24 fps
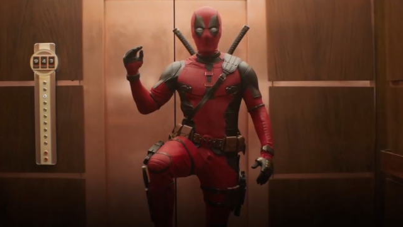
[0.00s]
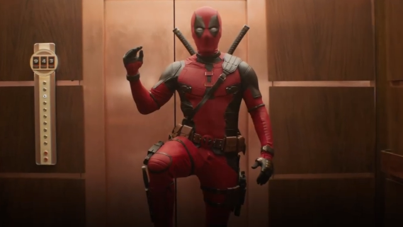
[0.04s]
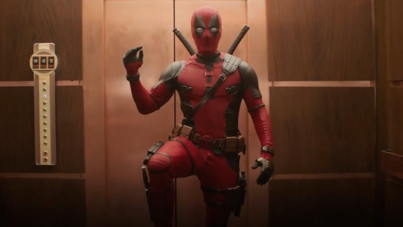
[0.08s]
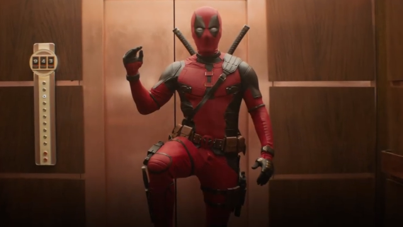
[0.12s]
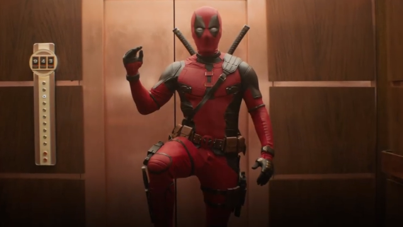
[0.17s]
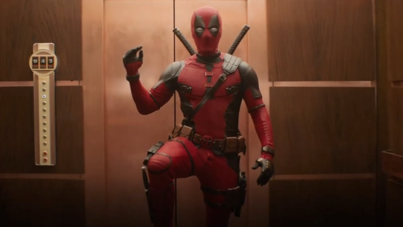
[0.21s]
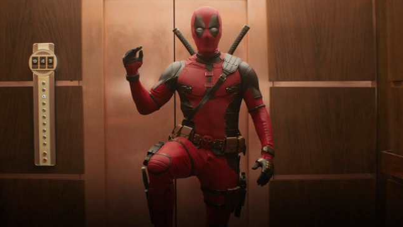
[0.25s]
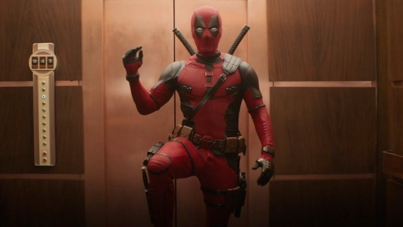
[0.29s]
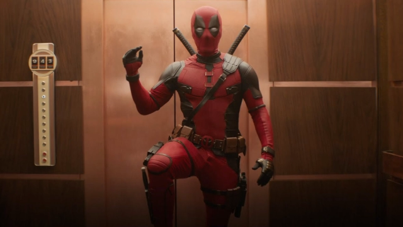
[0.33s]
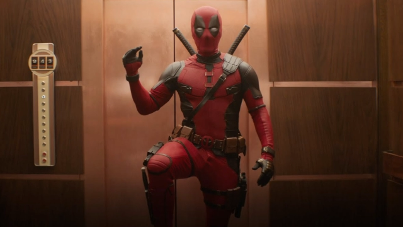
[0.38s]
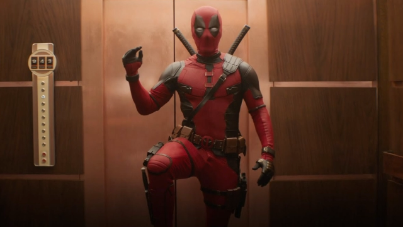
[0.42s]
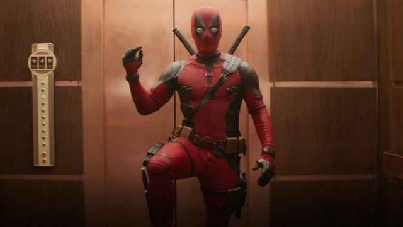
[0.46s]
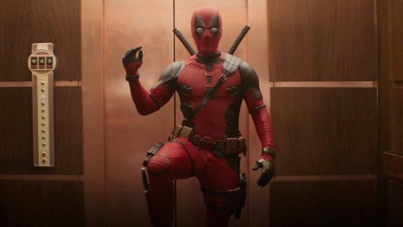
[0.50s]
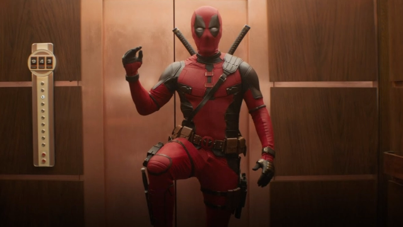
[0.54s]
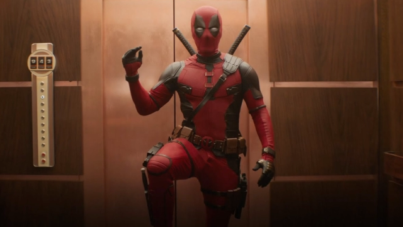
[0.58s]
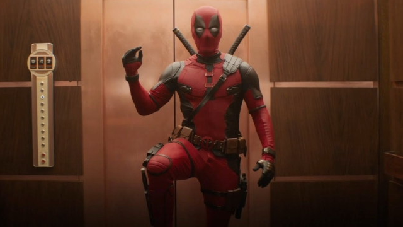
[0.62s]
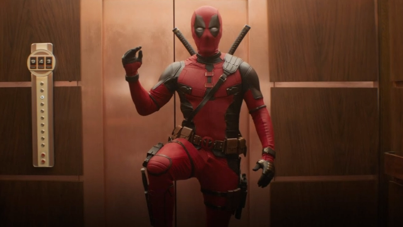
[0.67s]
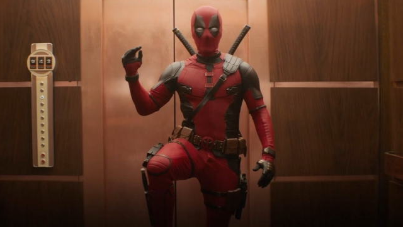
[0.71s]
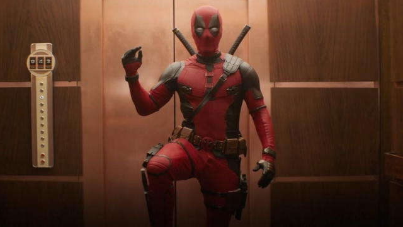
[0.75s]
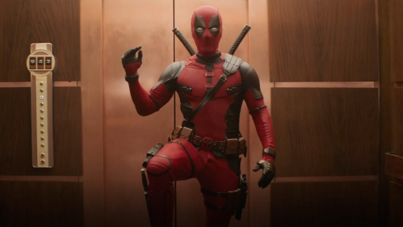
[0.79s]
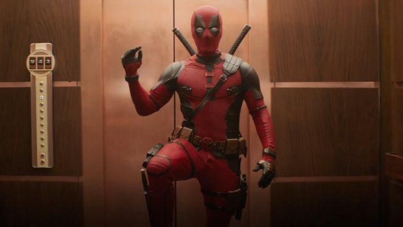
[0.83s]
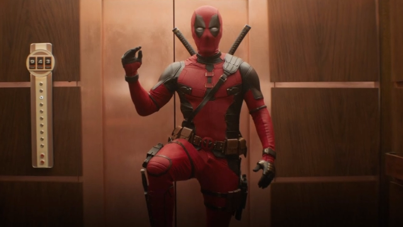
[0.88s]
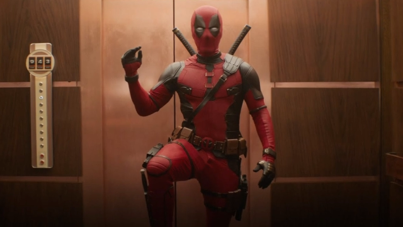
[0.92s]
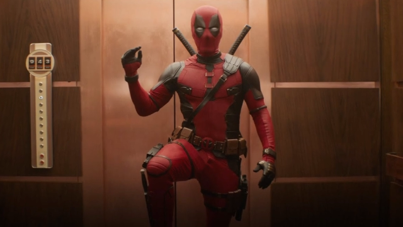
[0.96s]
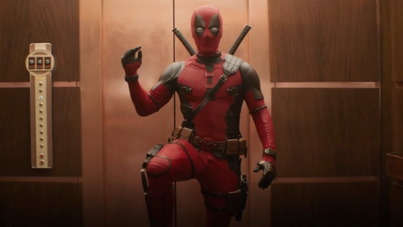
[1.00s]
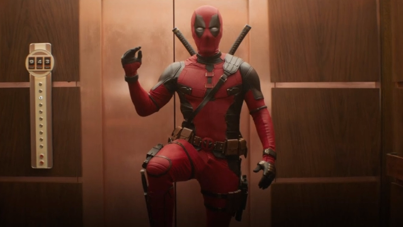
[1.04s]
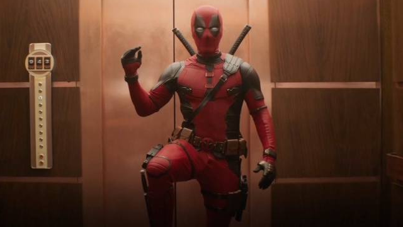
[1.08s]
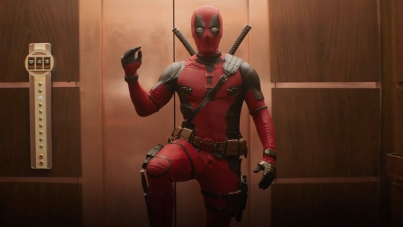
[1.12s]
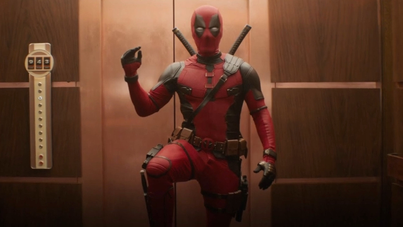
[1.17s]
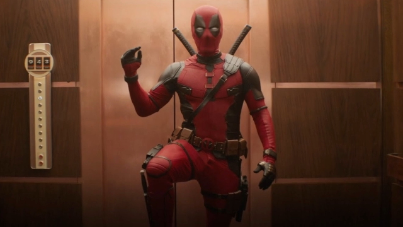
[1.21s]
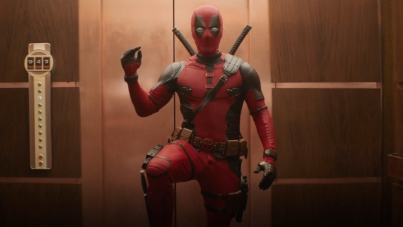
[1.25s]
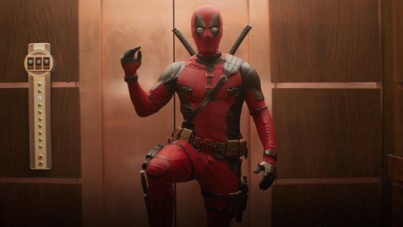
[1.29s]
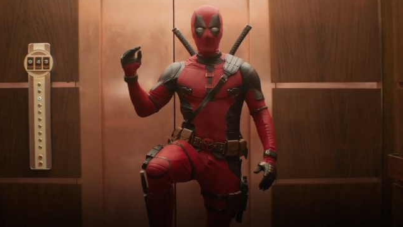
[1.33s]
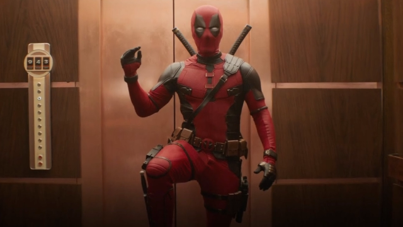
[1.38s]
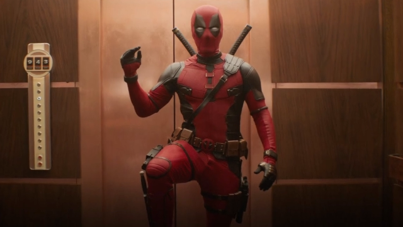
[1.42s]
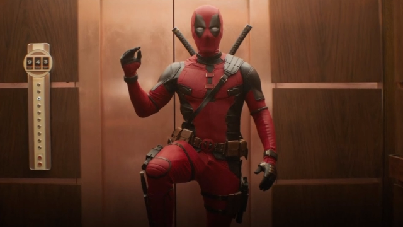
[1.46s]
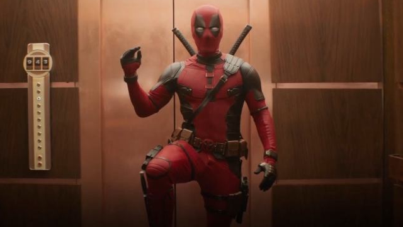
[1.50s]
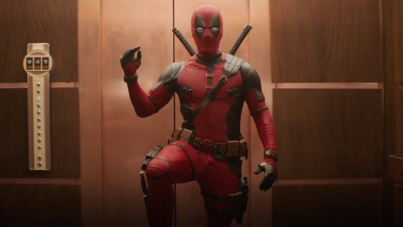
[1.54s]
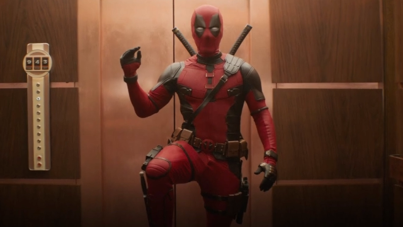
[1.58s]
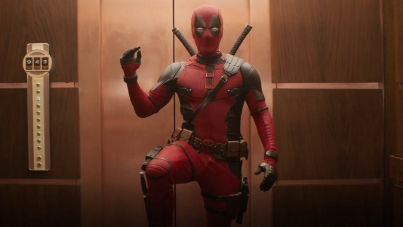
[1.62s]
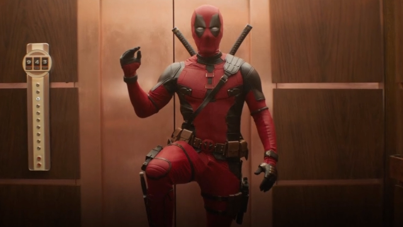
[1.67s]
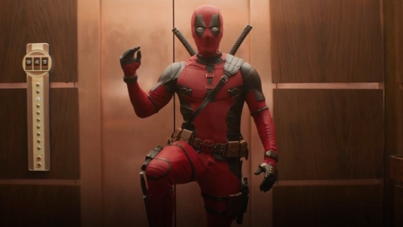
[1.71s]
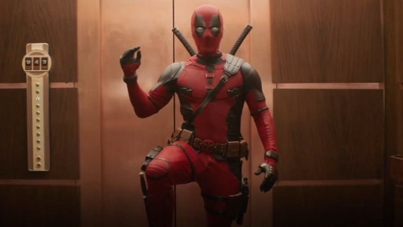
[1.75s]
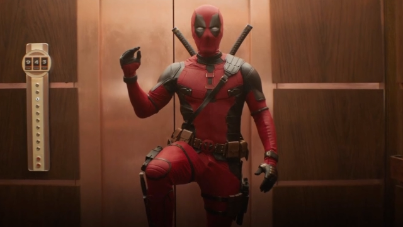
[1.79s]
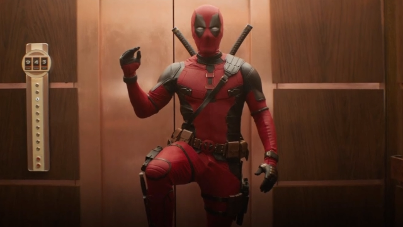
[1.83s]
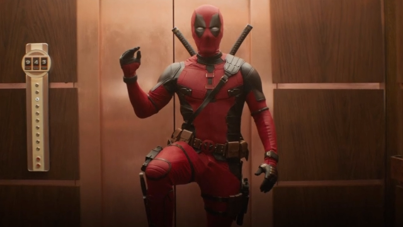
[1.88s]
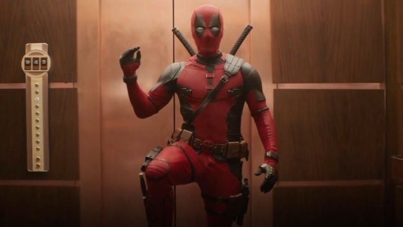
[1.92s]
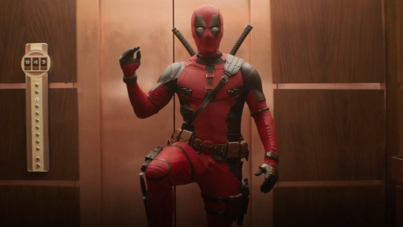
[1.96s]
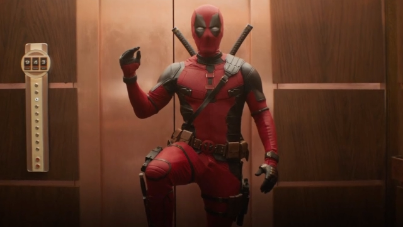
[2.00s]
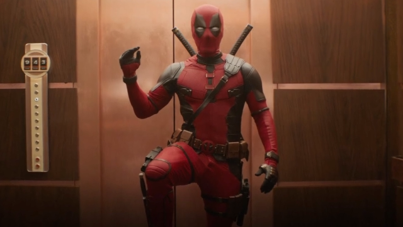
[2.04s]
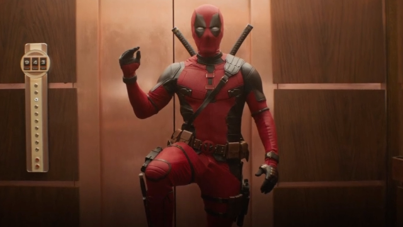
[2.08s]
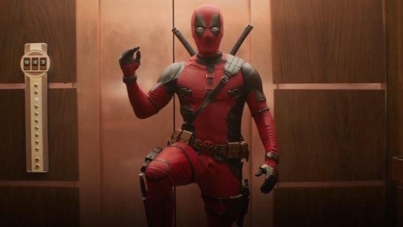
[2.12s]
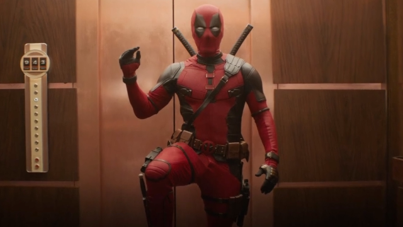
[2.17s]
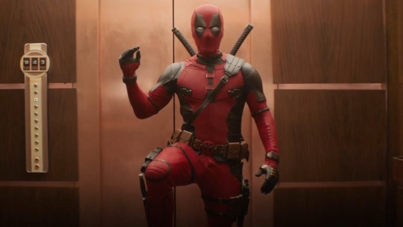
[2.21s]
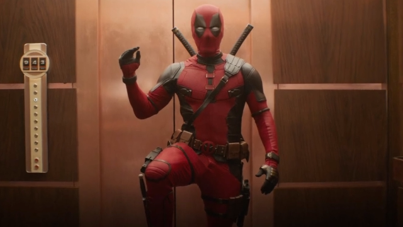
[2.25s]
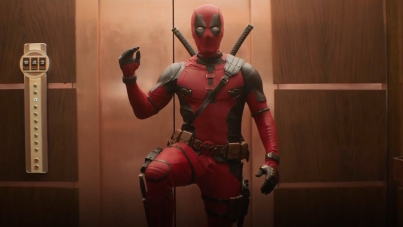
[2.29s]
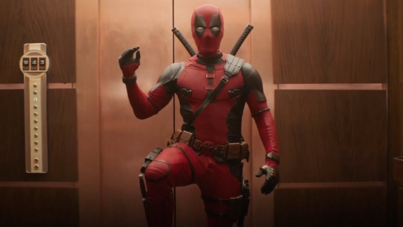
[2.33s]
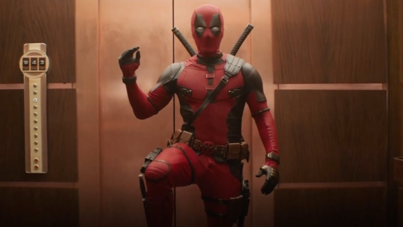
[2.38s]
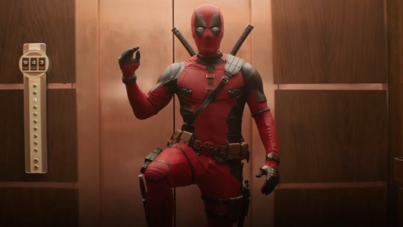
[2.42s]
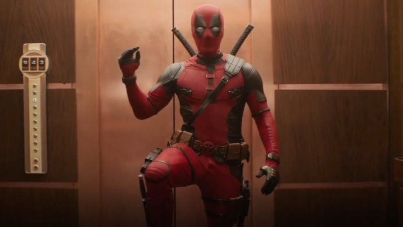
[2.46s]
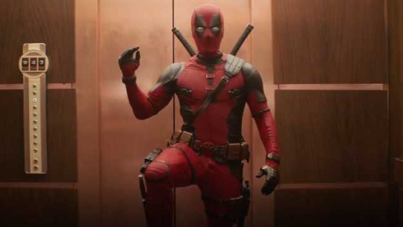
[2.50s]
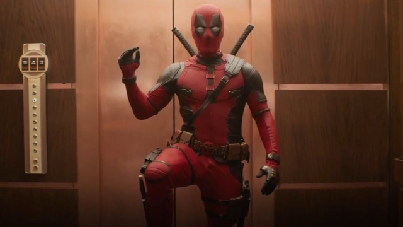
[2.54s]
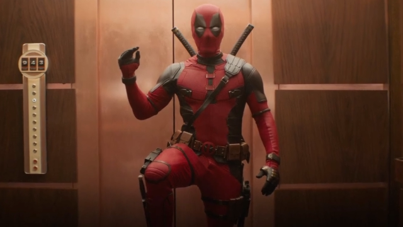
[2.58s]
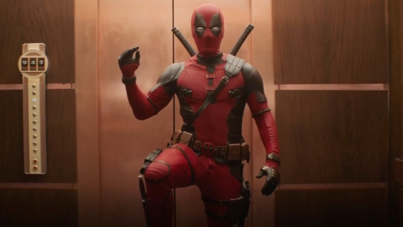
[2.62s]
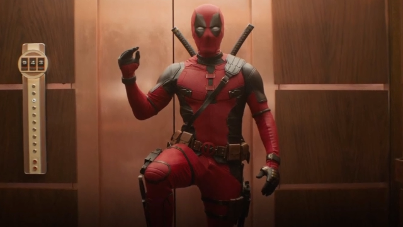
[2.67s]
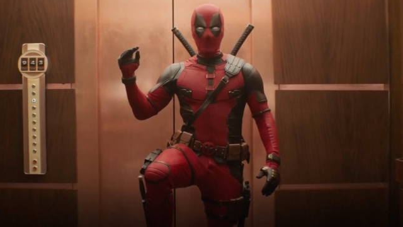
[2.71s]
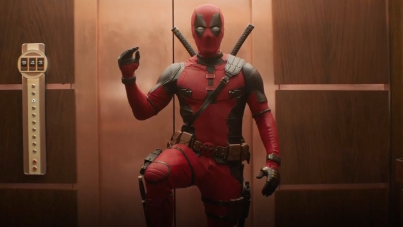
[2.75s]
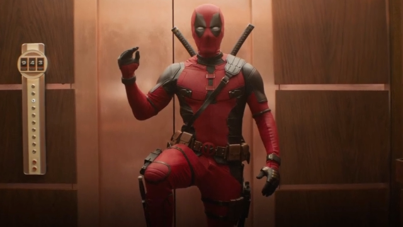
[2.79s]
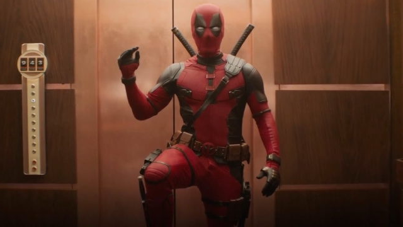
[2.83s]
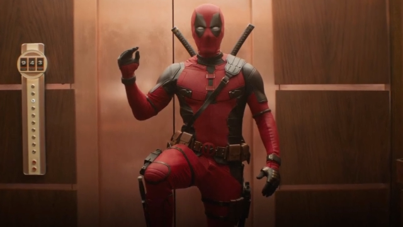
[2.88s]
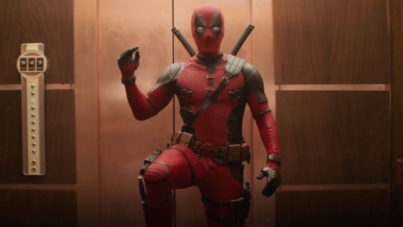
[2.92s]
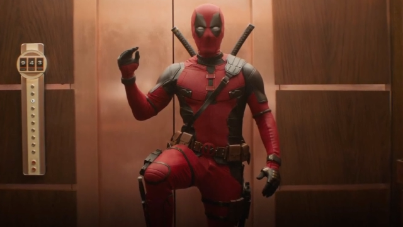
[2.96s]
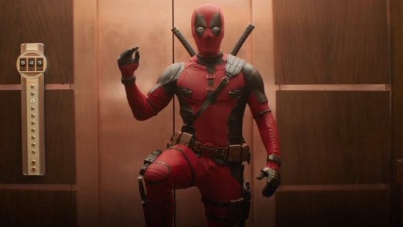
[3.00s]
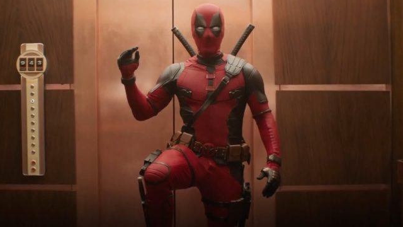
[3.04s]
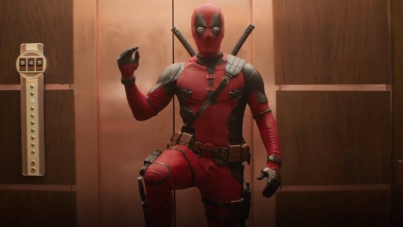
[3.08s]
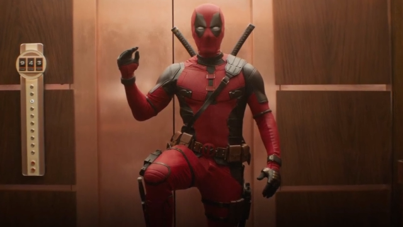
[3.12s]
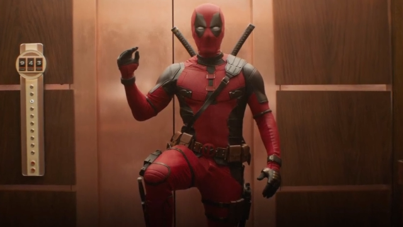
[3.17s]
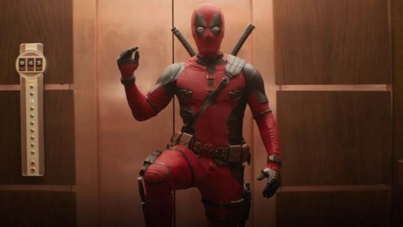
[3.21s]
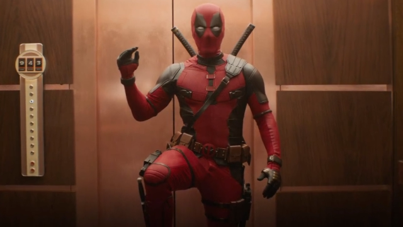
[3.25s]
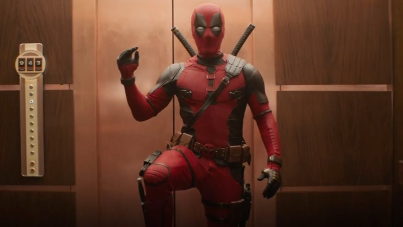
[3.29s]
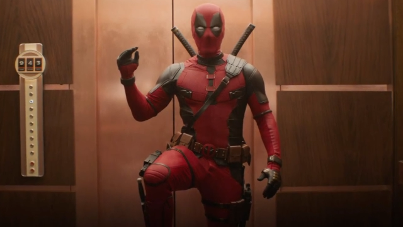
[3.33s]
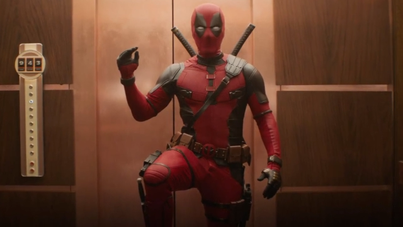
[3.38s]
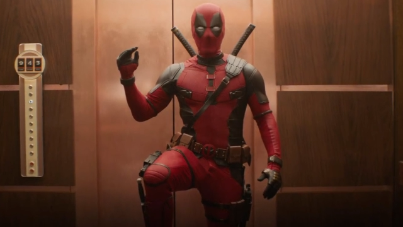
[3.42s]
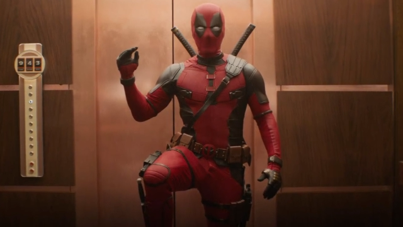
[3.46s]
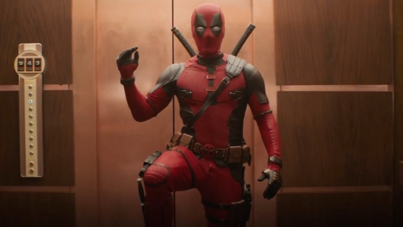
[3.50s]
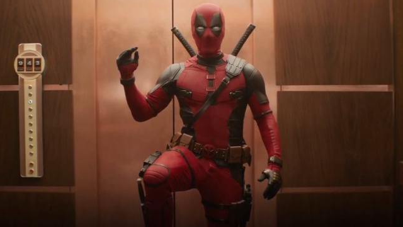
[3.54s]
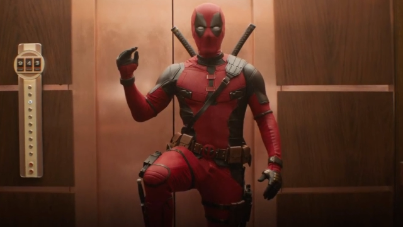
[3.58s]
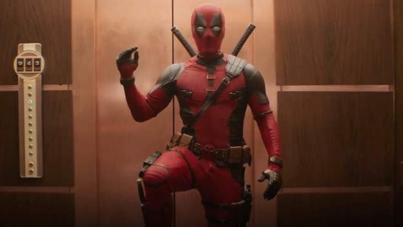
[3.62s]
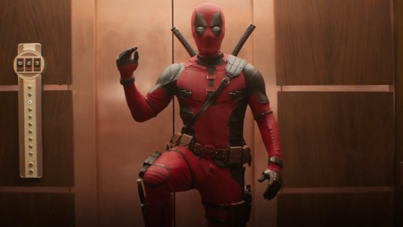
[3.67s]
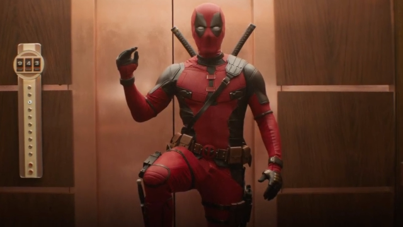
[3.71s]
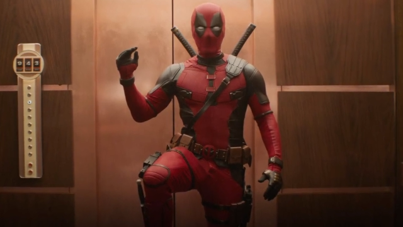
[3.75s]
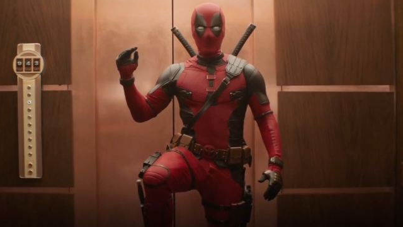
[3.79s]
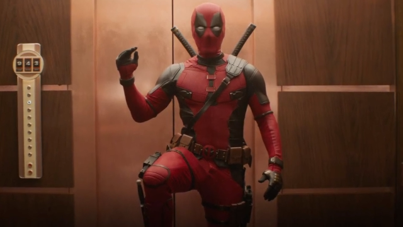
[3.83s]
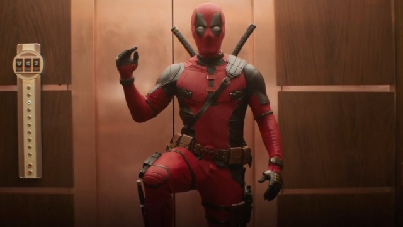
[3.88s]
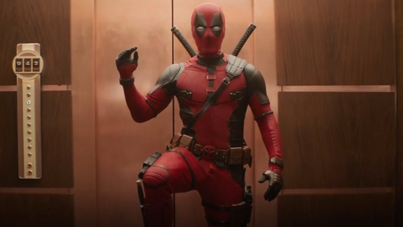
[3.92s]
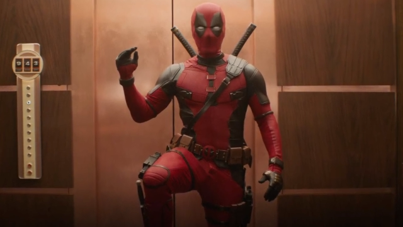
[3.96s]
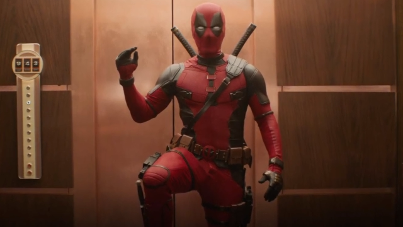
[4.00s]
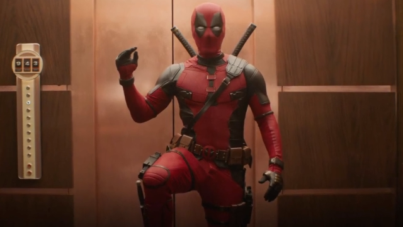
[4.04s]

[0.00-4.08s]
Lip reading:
Nobody's mouth can be seen.